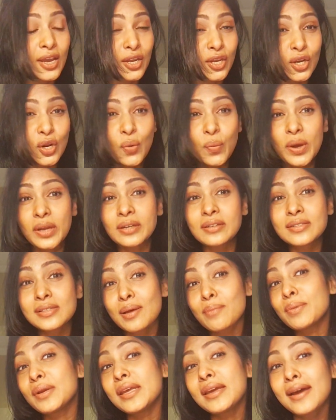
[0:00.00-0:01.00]
You know, when
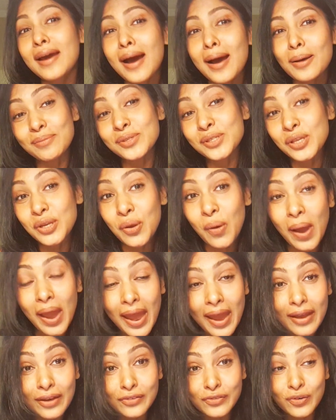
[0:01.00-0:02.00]
somebody comes in your
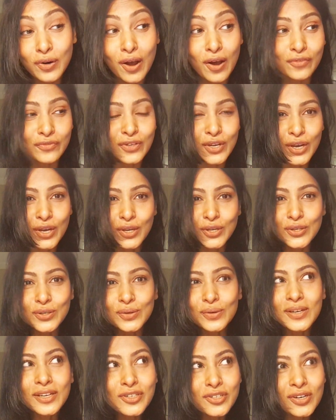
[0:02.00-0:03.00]
aircraft, you
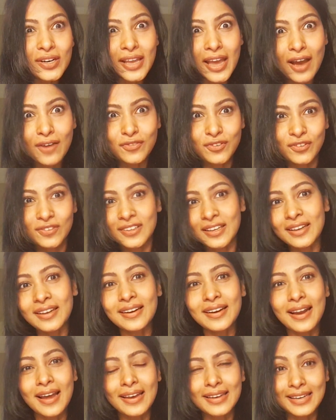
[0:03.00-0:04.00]
literally have to
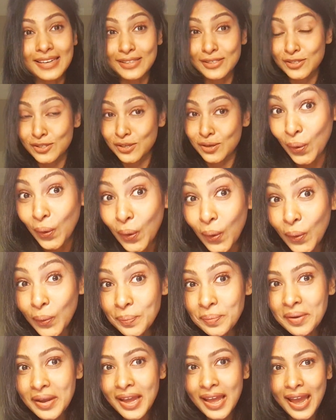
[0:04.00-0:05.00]
think like it's your
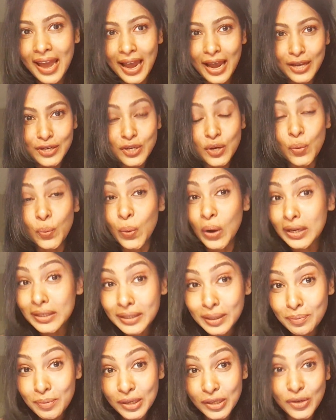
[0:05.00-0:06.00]
home and you're
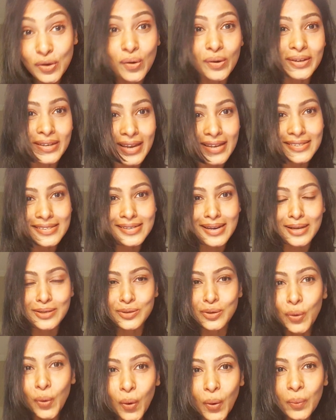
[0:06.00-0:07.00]
welcoming your guest at
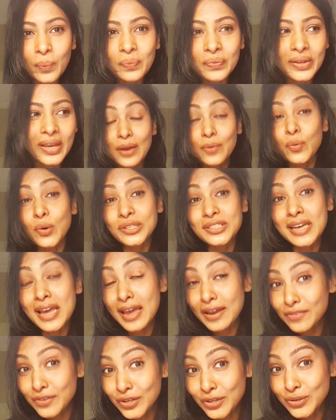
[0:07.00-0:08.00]
home. And
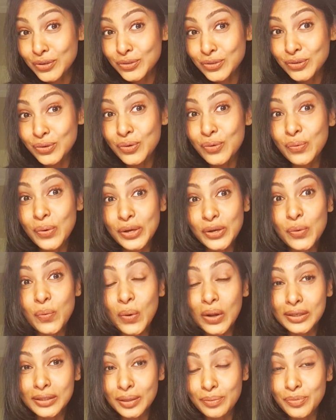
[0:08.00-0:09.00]
whatever you do when you
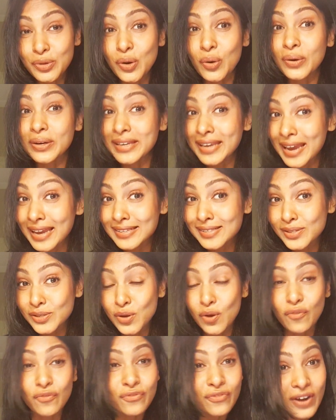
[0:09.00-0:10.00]
welcome your guests,
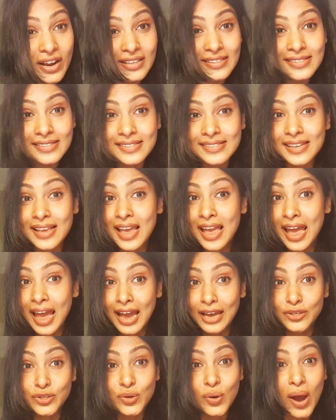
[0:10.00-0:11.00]
your friends
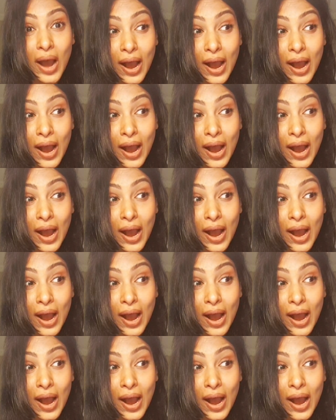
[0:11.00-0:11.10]
at your